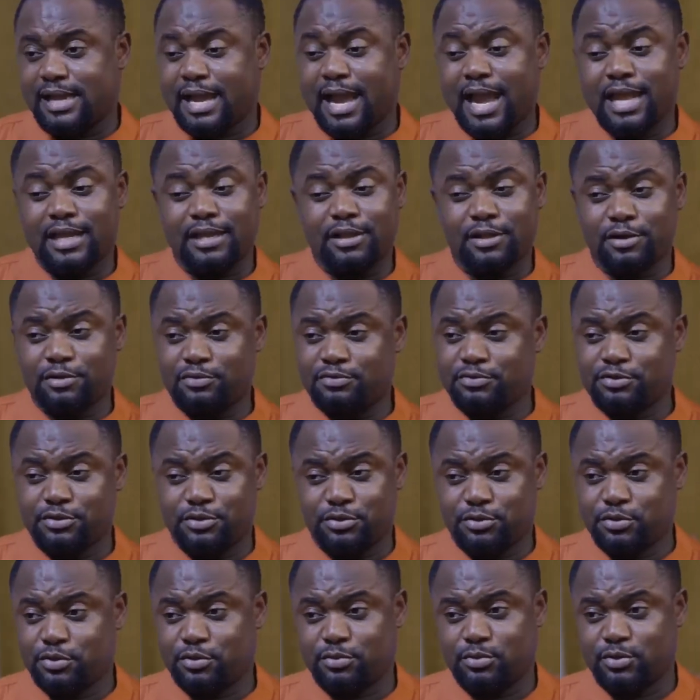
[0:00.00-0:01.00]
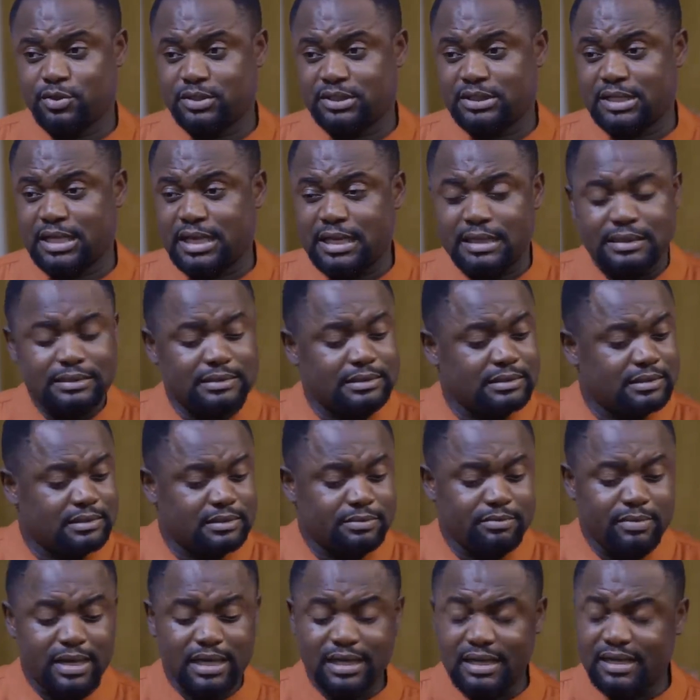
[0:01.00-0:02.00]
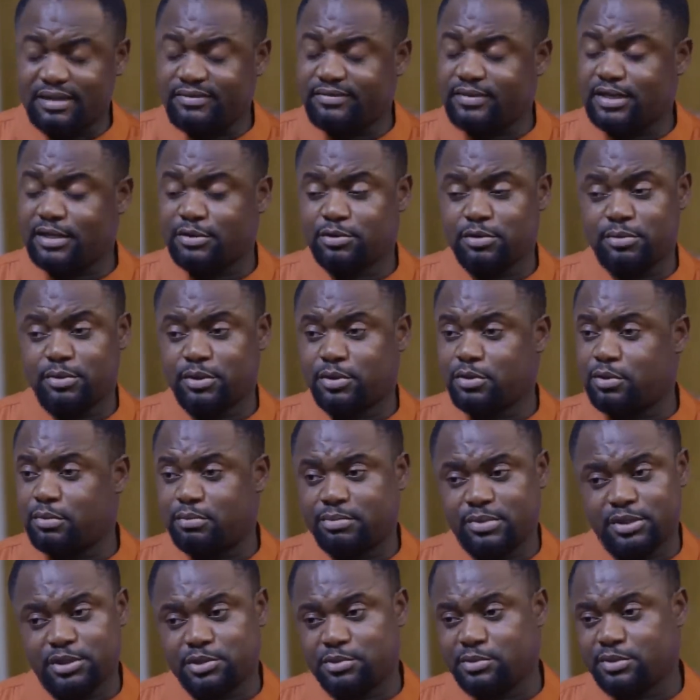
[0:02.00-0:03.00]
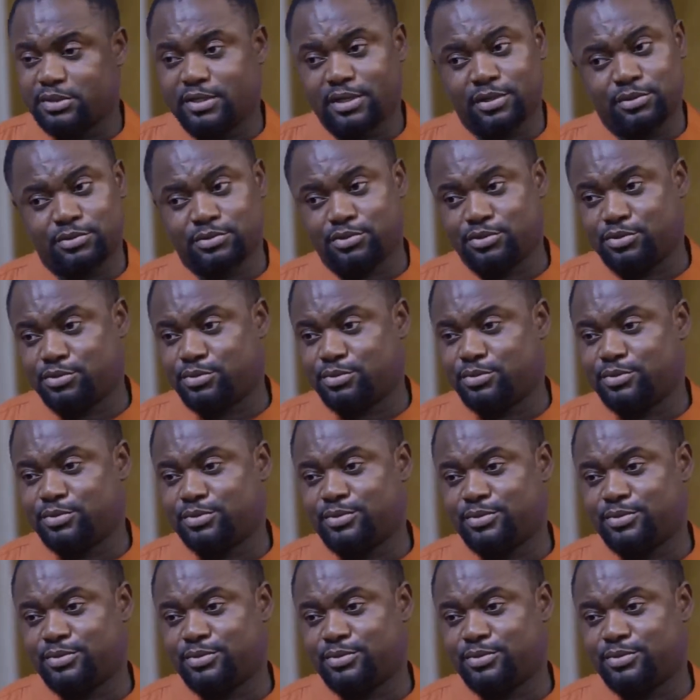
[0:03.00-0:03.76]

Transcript: I love you so much, and my life cannot be complete without you.